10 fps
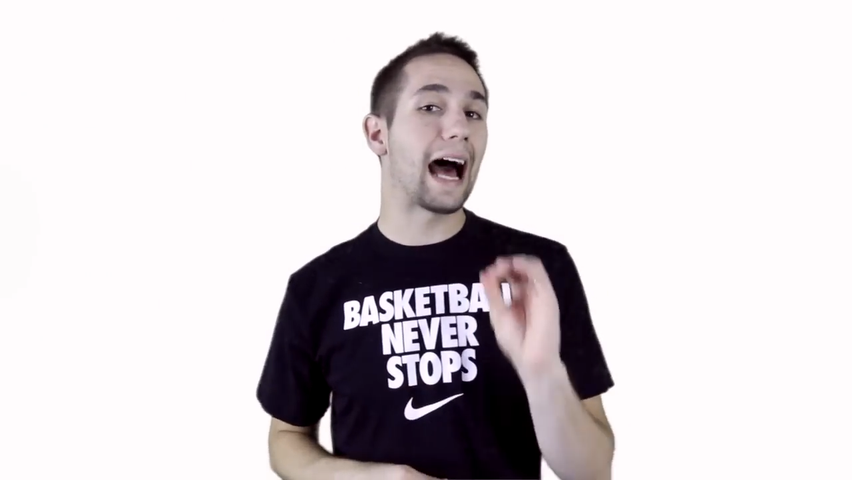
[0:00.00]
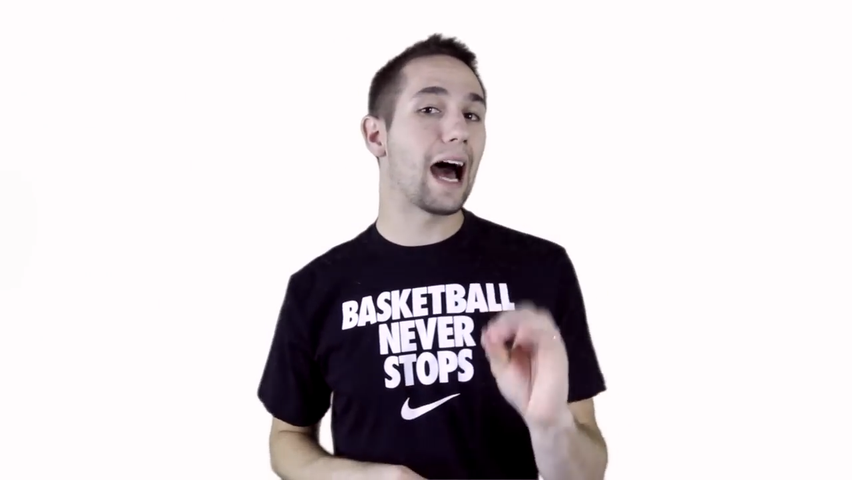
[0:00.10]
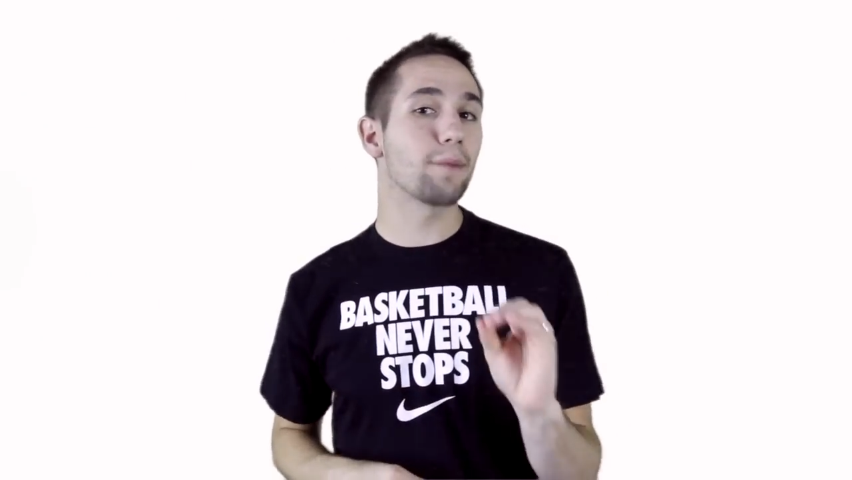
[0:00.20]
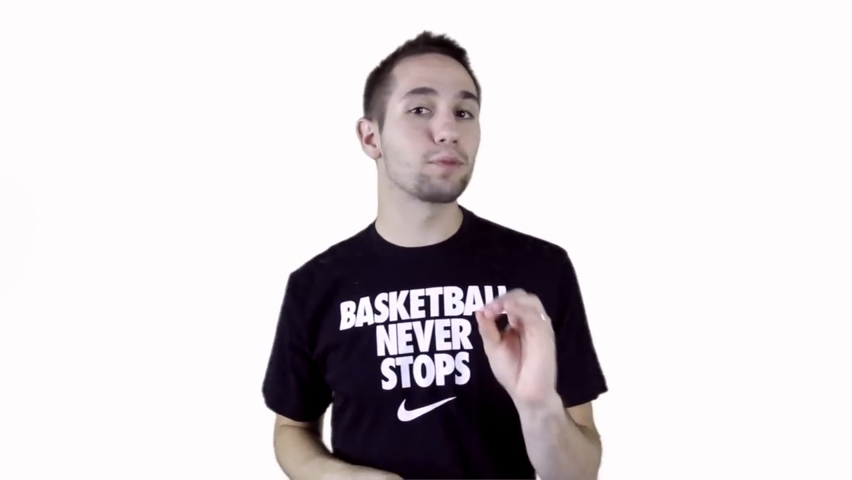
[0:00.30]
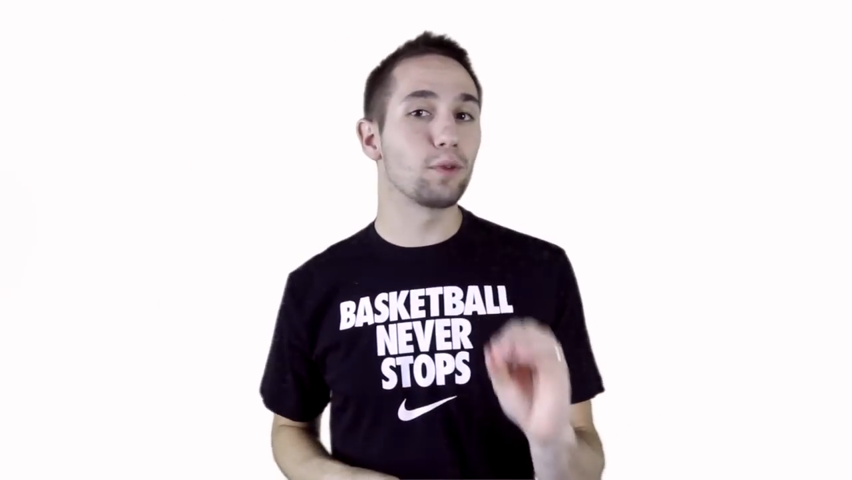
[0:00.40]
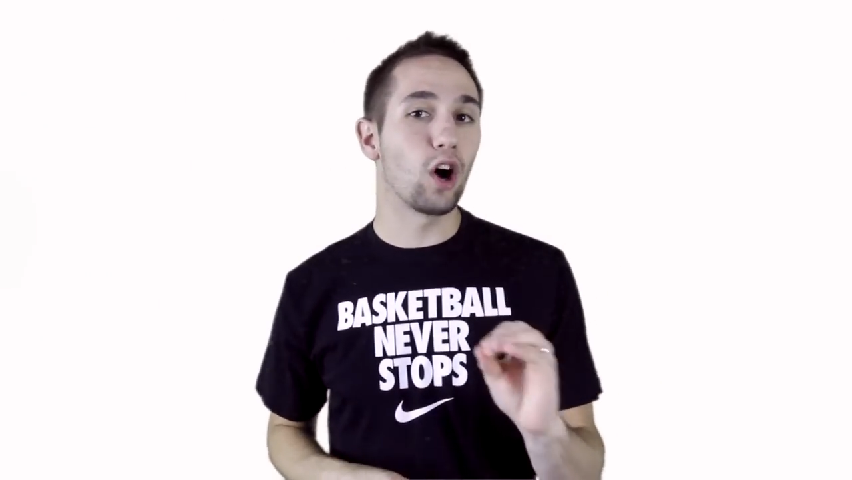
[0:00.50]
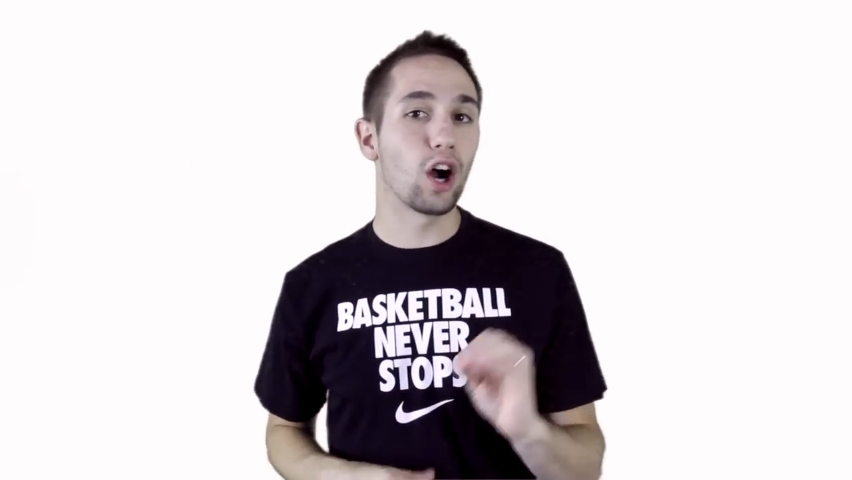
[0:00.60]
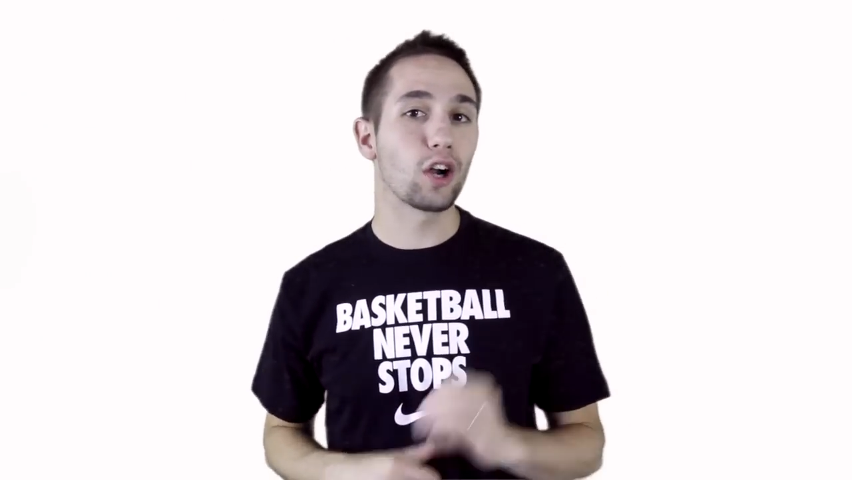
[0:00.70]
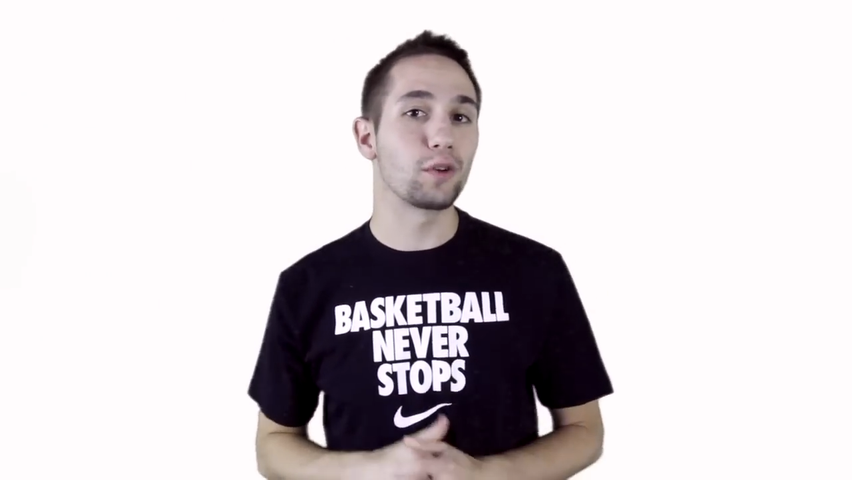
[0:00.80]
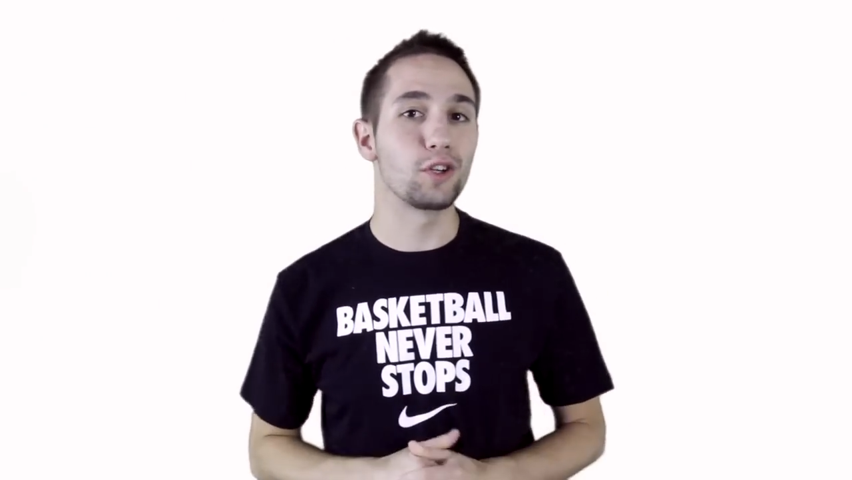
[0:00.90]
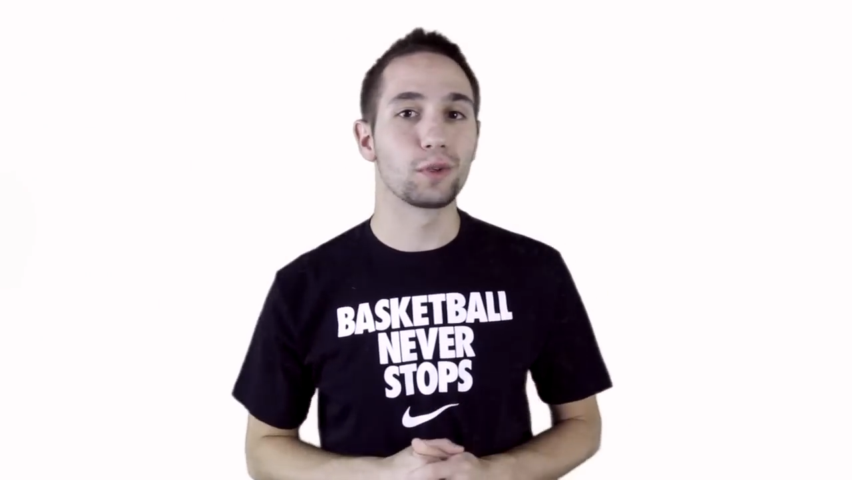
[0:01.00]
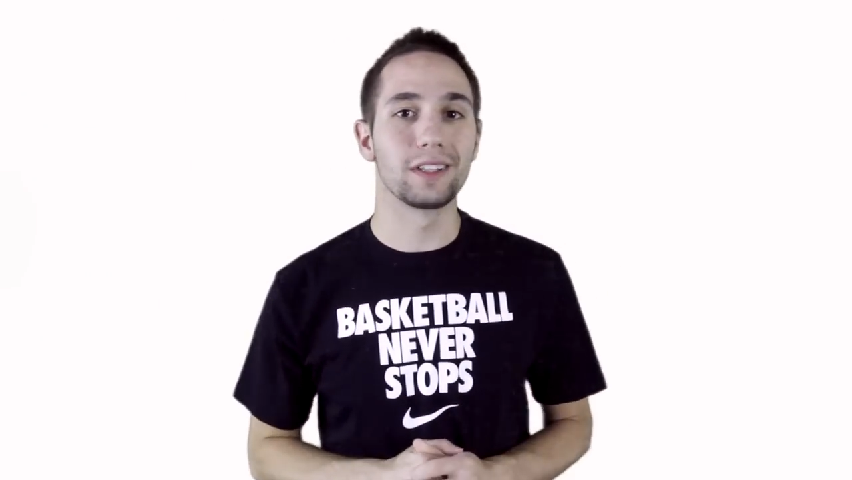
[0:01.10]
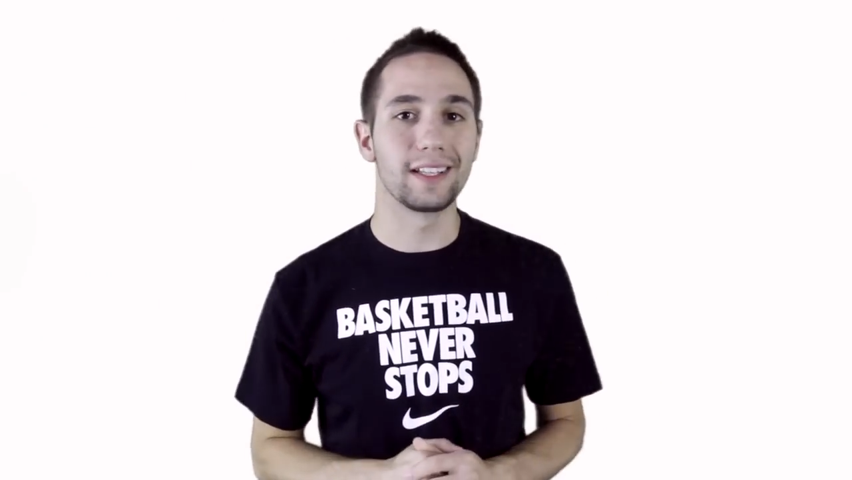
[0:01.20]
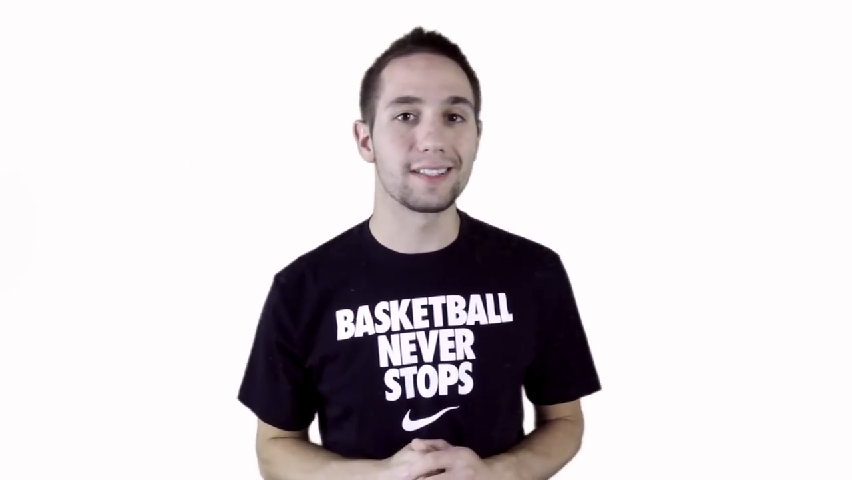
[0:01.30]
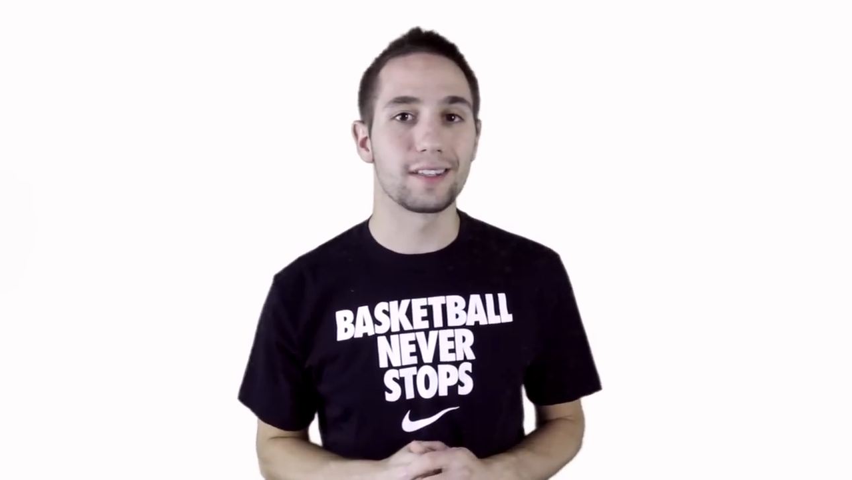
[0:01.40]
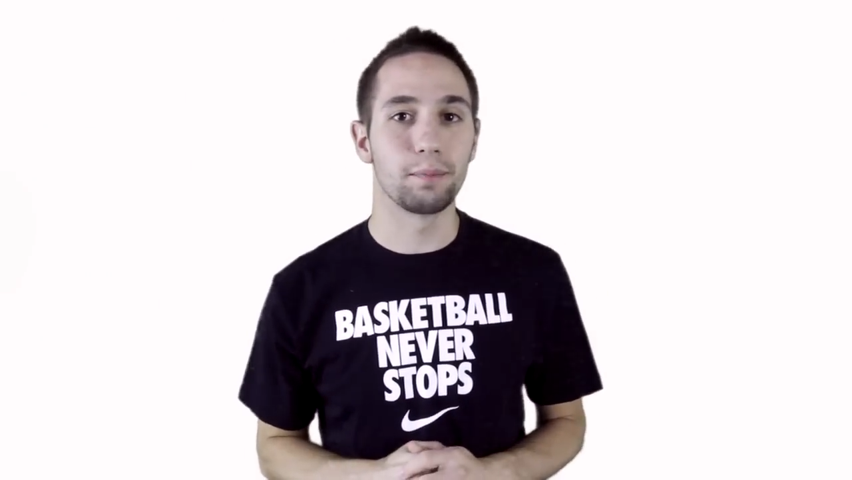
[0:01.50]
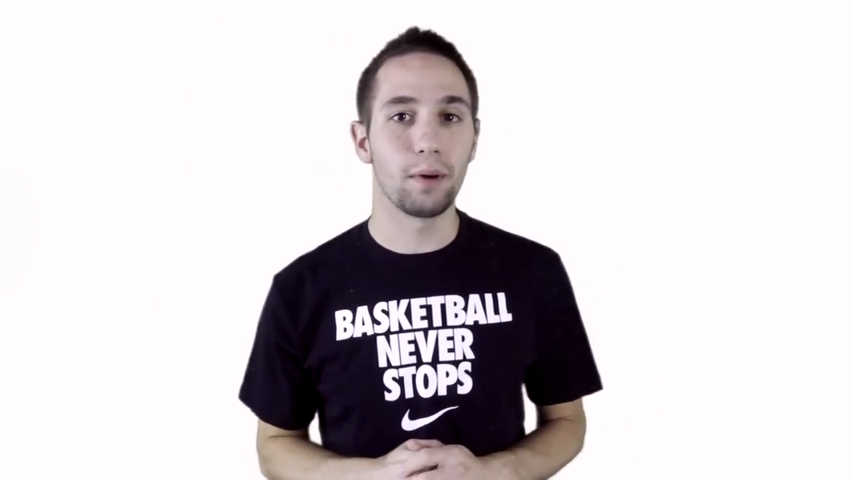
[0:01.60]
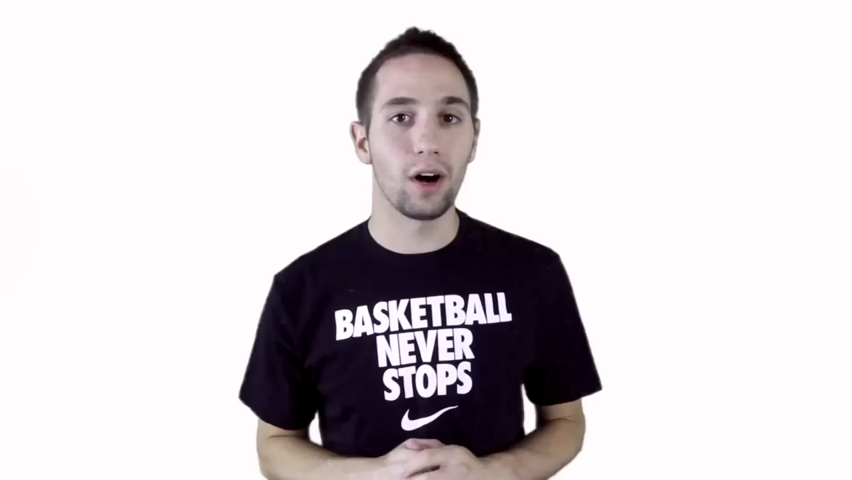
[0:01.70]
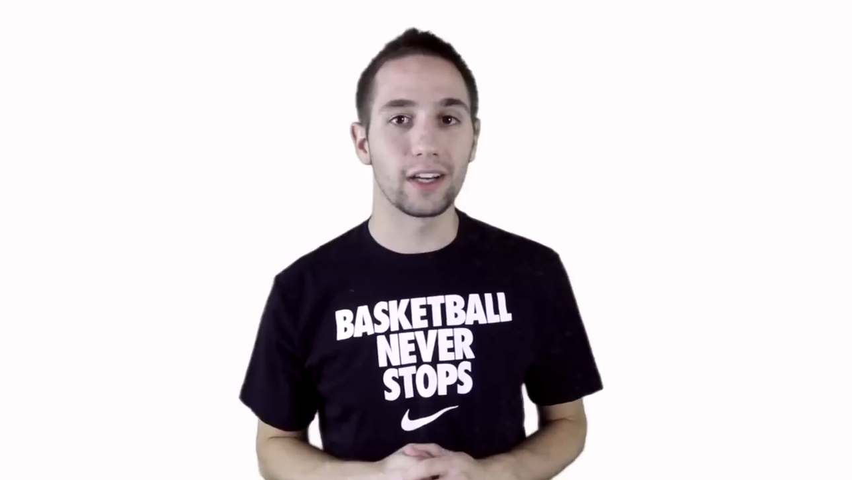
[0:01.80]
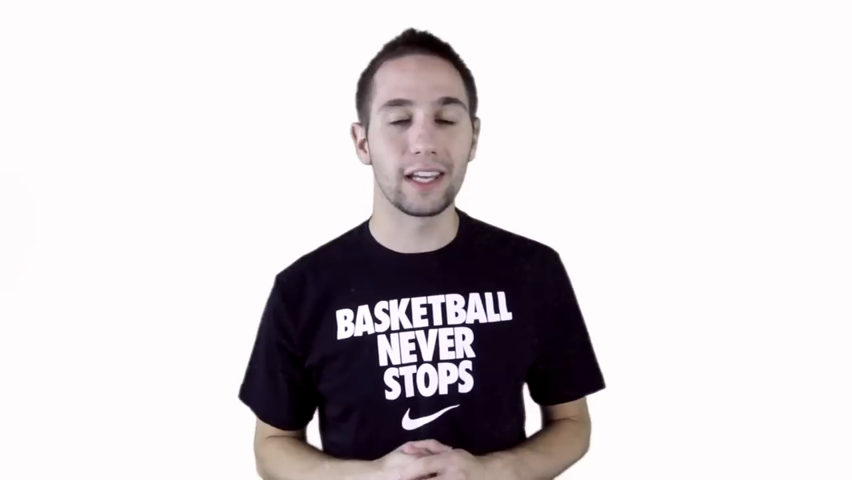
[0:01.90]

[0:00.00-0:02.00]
optimal arc when you release the ball,